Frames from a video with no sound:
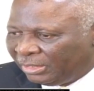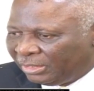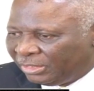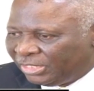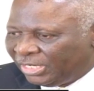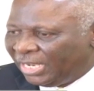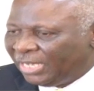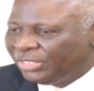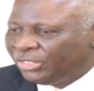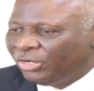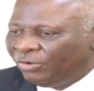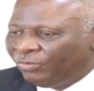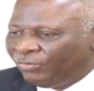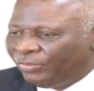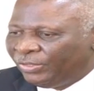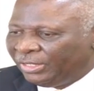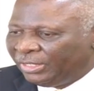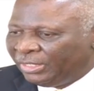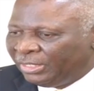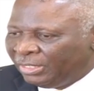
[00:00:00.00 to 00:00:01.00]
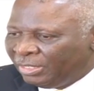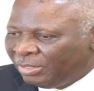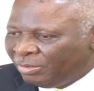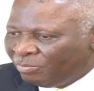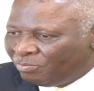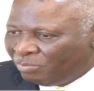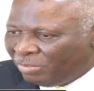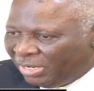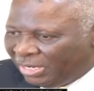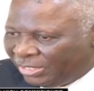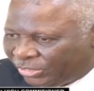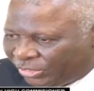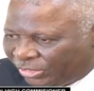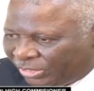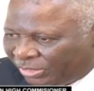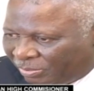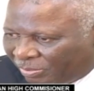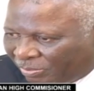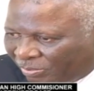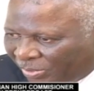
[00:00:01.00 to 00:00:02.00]
charge of the
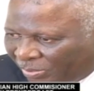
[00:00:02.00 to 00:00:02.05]
military